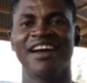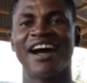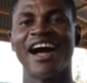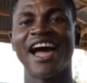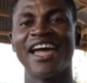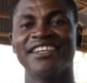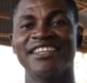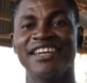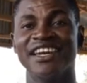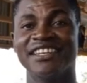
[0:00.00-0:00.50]

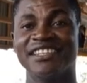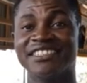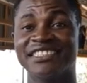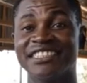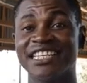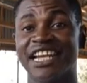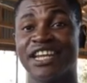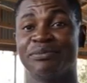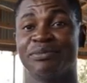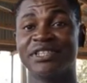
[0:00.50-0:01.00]
Hi there, this is
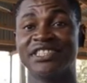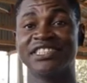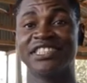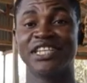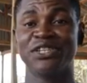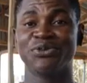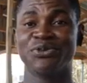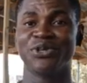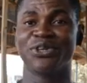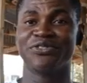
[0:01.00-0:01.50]

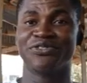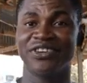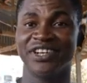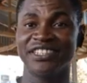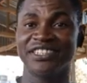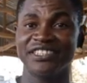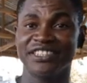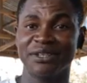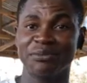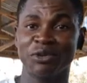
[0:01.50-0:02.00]
AniBusiness with your
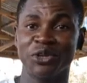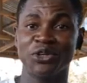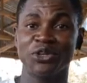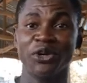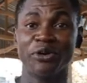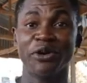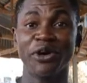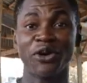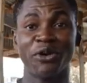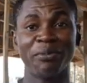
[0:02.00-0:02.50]
friend Sim, and
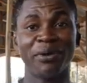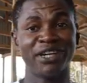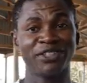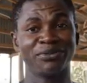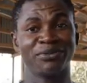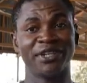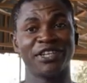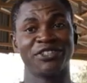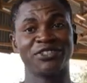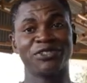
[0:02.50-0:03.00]
you're welcome back to my